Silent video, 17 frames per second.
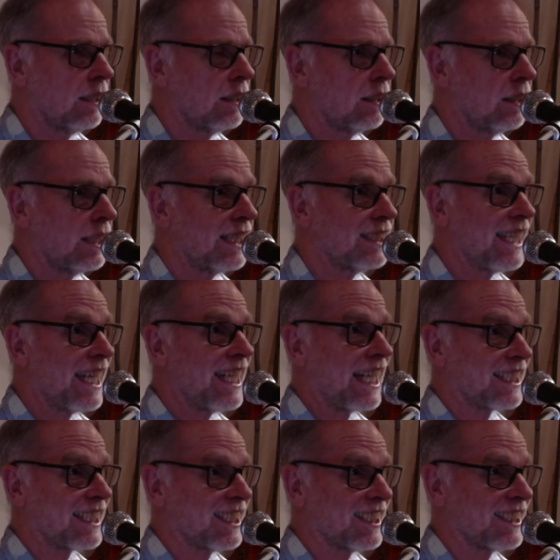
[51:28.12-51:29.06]
A
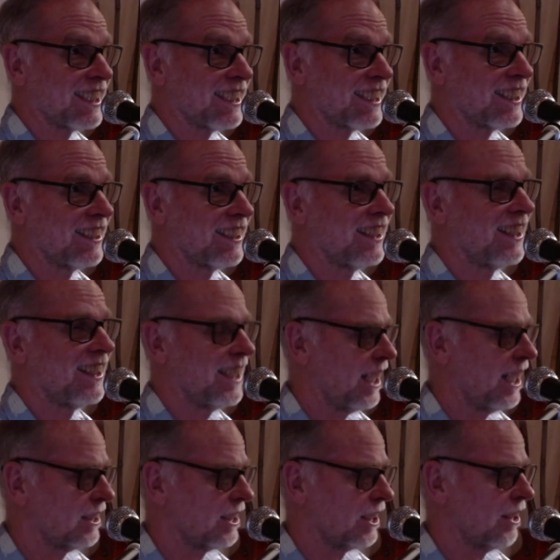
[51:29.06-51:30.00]
z-axis, is it?
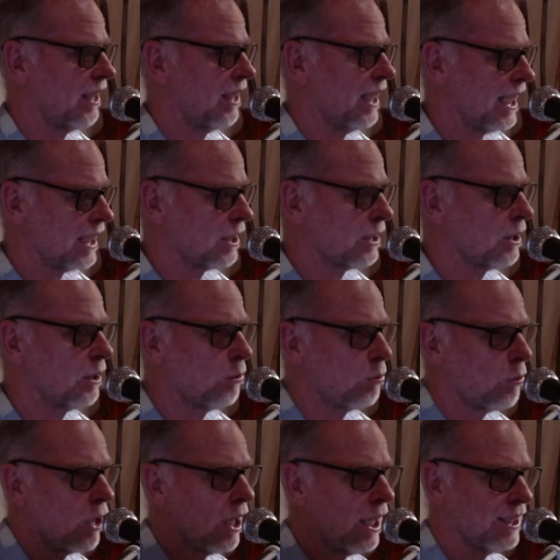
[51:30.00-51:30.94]
So x,
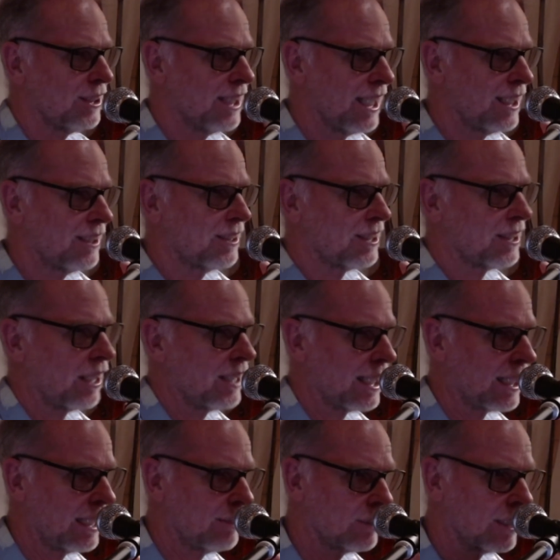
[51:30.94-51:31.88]
y, z. So
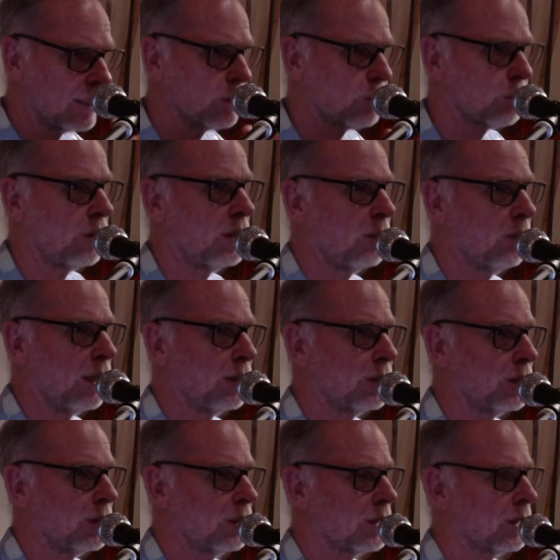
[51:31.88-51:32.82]
that gives us 3
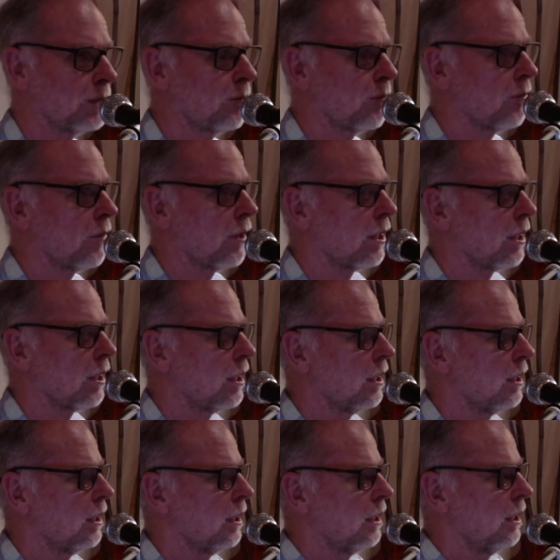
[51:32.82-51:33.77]
dimensions.
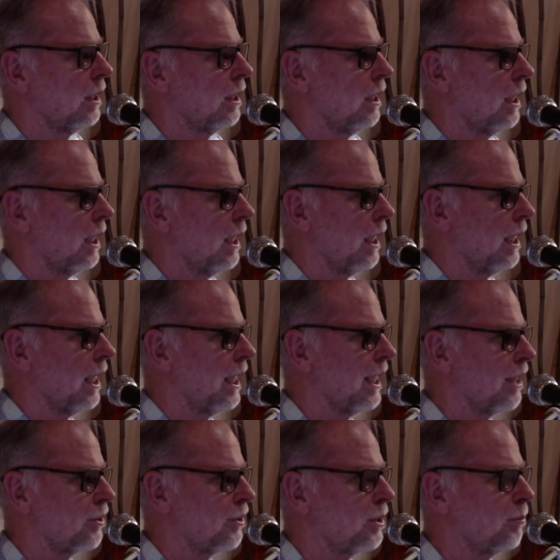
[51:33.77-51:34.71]

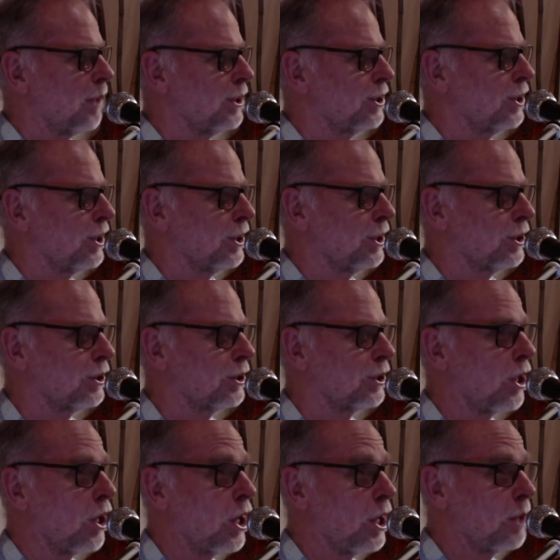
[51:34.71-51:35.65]
Another dimension is
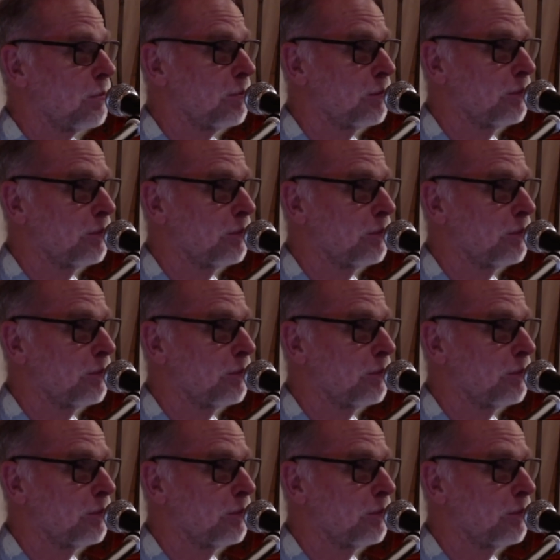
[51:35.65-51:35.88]
time,